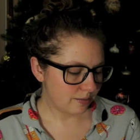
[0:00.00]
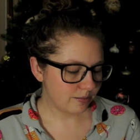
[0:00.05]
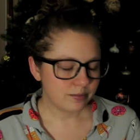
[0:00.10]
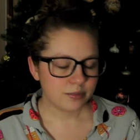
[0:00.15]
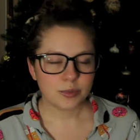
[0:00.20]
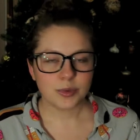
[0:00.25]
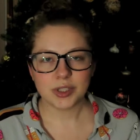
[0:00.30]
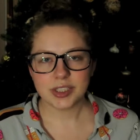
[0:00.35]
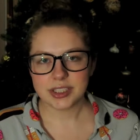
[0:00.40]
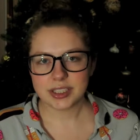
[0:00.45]

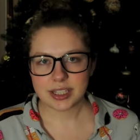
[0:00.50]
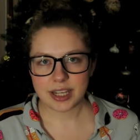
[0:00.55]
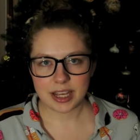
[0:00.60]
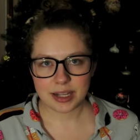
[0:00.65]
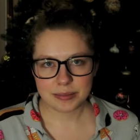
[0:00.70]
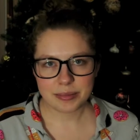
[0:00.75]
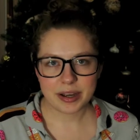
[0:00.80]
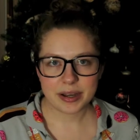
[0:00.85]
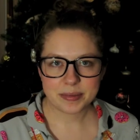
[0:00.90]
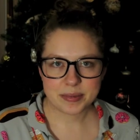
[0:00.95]
once again,
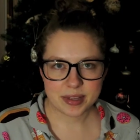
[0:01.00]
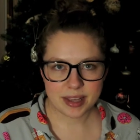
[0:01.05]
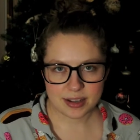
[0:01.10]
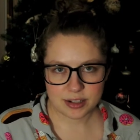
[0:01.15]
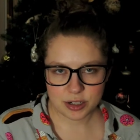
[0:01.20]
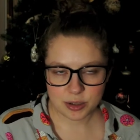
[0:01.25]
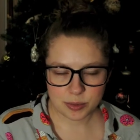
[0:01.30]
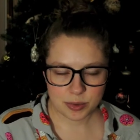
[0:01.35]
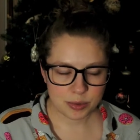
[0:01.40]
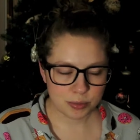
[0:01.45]
my
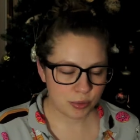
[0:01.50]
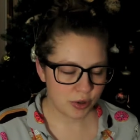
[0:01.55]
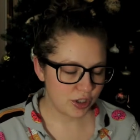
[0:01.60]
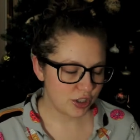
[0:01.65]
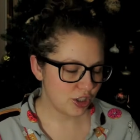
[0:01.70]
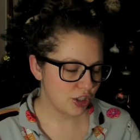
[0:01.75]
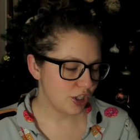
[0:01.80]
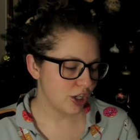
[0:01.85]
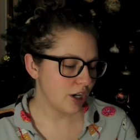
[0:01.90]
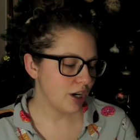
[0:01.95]
obsession with
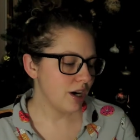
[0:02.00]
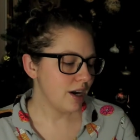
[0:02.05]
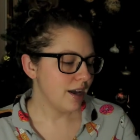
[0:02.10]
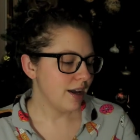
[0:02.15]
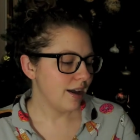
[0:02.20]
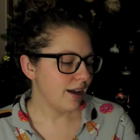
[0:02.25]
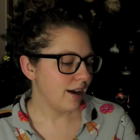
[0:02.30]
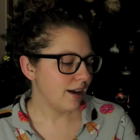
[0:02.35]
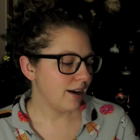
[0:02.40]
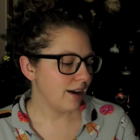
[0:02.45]
moisture,
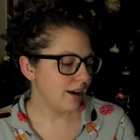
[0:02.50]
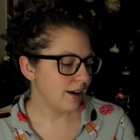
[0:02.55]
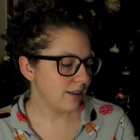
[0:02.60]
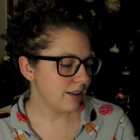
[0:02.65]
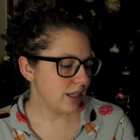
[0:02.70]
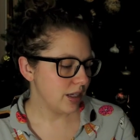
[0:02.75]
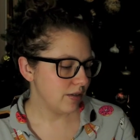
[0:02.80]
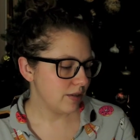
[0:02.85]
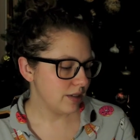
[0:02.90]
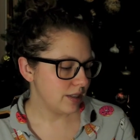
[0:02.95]
I got
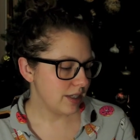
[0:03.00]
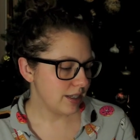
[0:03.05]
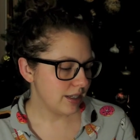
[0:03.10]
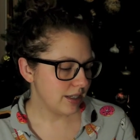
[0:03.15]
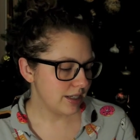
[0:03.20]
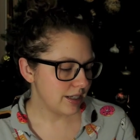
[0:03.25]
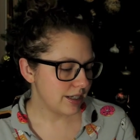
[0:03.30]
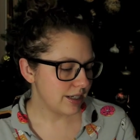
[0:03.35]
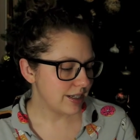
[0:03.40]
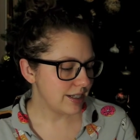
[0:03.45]
the
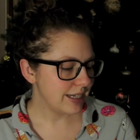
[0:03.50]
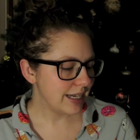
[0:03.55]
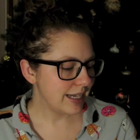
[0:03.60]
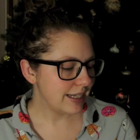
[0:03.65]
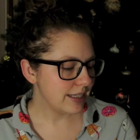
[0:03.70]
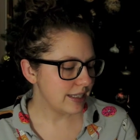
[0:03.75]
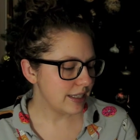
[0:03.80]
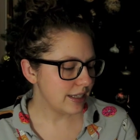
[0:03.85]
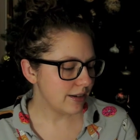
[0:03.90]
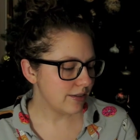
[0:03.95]
Resist
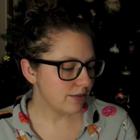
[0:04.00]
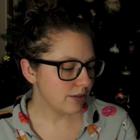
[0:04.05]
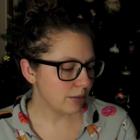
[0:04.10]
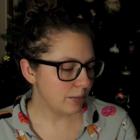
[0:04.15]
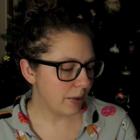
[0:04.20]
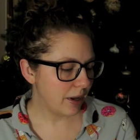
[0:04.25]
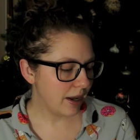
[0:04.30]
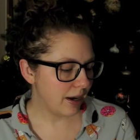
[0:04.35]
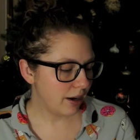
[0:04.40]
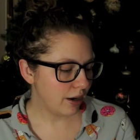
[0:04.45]
Intensive
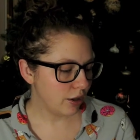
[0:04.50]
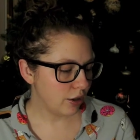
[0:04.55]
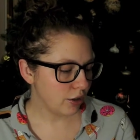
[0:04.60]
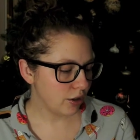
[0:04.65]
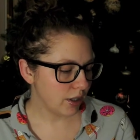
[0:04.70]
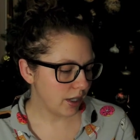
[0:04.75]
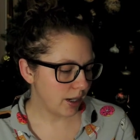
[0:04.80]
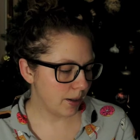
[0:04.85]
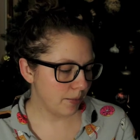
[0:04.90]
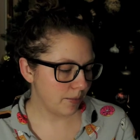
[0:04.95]
Repair
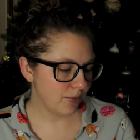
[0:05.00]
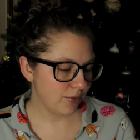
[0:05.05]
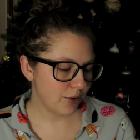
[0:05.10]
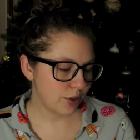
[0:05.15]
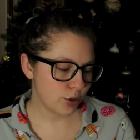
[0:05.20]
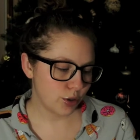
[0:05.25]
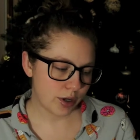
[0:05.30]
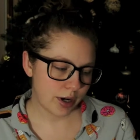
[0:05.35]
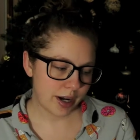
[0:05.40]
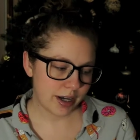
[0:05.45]
Cream for
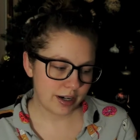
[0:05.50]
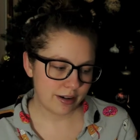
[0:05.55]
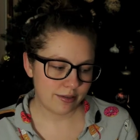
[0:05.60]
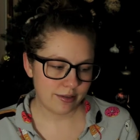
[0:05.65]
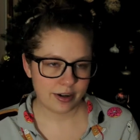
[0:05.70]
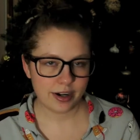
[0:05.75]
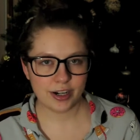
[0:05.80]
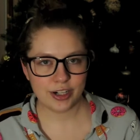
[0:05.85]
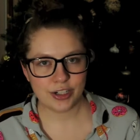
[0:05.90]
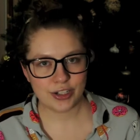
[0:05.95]
dry to
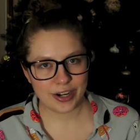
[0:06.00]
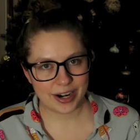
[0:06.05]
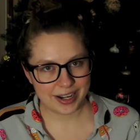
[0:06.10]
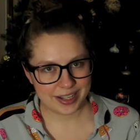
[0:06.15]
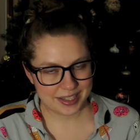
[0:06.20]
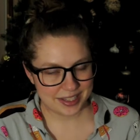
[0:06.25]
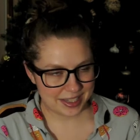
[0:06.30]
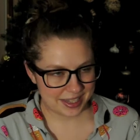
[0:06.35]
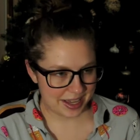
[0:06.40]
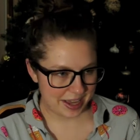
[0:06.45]
very dry
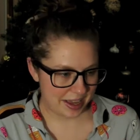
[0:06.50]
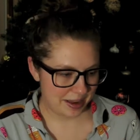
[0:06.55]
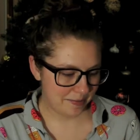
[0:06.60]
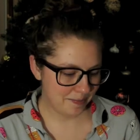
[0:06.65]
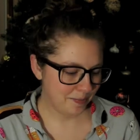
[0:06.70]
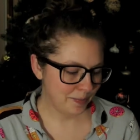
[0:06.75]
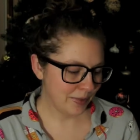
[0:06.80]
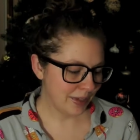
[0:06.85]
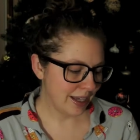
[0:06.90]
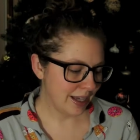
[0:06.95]
skin.
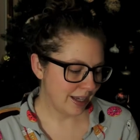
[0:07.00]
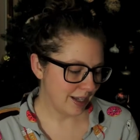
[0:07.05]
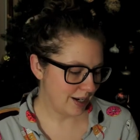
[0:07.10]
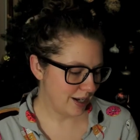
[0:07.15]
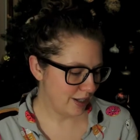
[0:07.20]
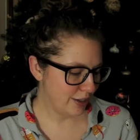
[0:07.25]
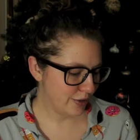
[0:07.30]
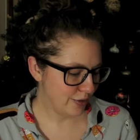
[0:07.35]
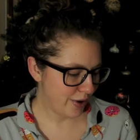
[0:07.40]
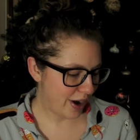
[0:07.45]
It
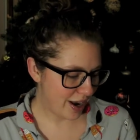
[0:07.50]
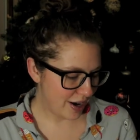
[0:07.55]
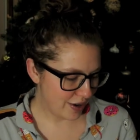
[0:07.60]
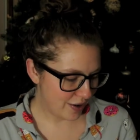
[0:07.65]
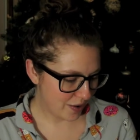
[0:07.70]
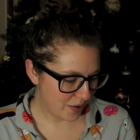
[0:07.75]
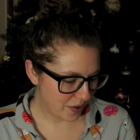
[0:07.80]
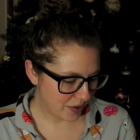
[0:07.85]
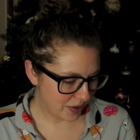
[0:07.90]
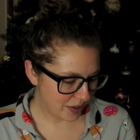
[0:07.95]
has
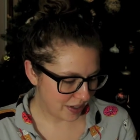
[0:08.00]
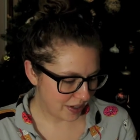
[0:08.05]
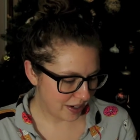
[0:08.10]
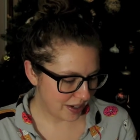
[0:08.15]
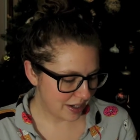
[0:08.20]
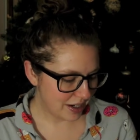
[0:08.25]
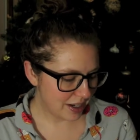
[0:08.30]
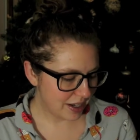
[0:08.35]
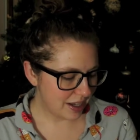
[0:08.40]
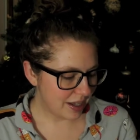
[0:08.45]
retinol in
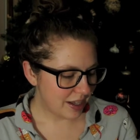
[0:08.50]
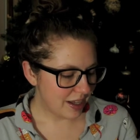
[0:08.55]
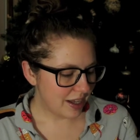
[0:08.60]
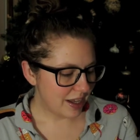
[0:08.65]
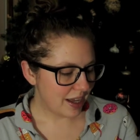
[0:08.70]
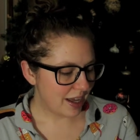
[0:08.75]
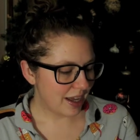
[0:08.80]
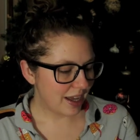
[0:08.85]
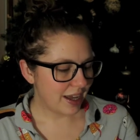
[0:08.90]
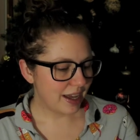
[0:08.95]
it.
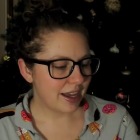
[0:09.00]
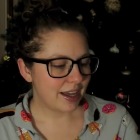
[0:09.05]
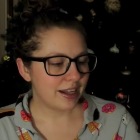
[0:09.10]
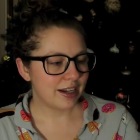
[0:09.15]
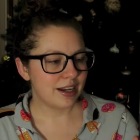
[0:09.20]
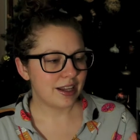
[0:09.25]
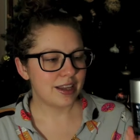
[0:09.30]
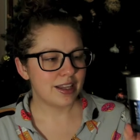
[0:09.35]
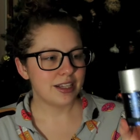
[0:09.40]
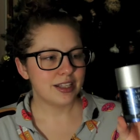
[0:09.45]
And
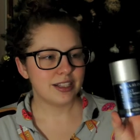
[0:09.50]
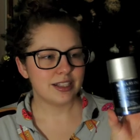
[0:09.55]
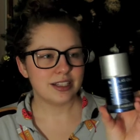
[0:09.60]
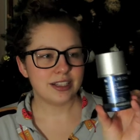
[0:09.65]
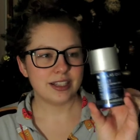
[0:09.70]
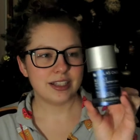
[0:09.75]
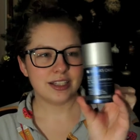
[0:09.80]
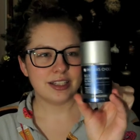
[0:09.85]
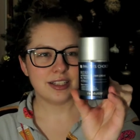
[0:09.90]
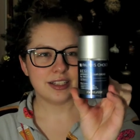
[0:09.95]
this
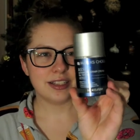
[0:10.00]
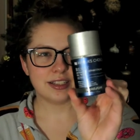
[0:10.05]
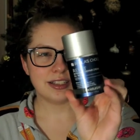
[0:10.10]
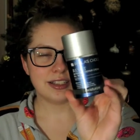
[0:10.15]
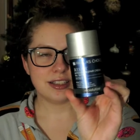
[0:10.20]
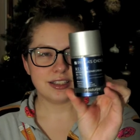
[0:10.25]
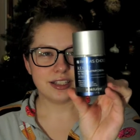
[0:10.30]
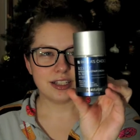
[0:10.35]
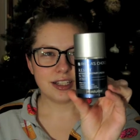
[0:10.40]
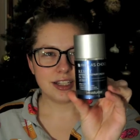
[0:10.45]
is
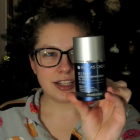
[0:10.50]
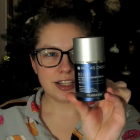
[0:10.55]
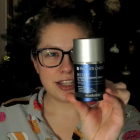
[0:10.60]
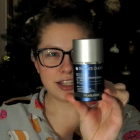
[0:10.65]
the